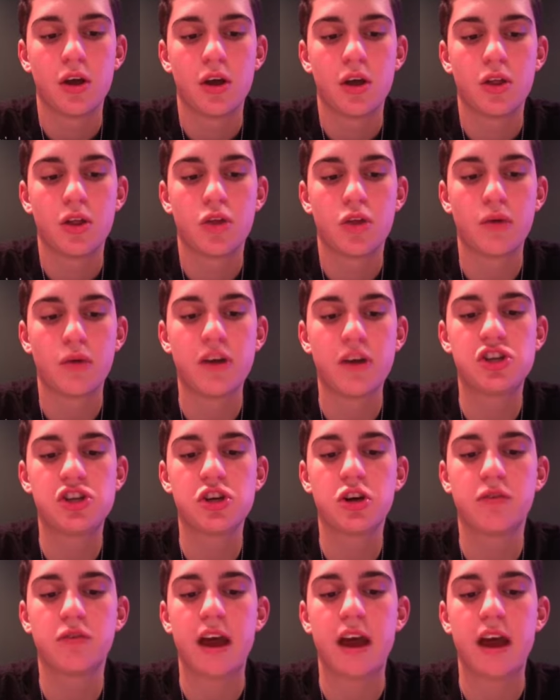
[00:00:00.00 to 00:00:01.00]
The
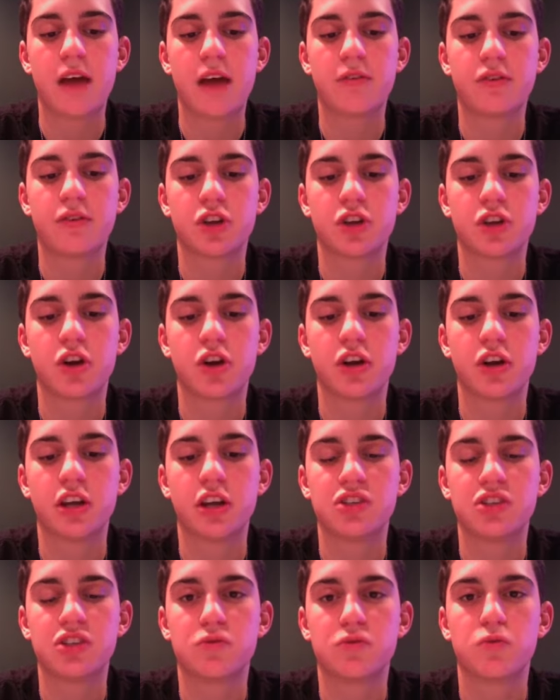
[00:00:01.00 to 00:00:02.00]
ratio of average
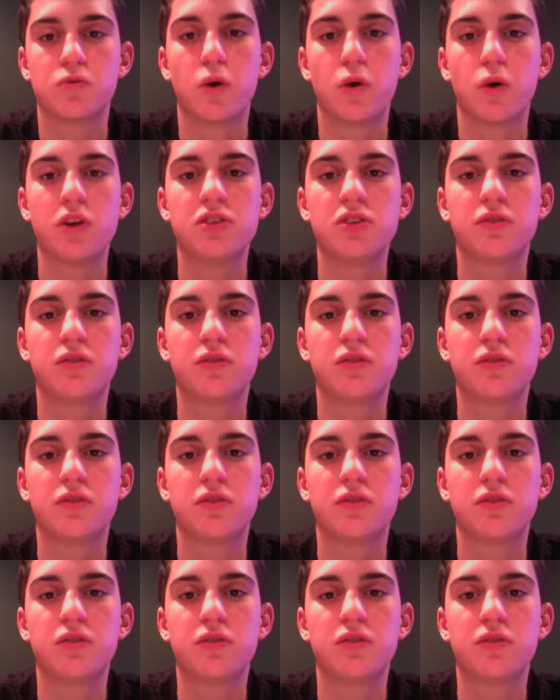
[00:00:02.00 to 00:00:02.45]
earnings was 1 to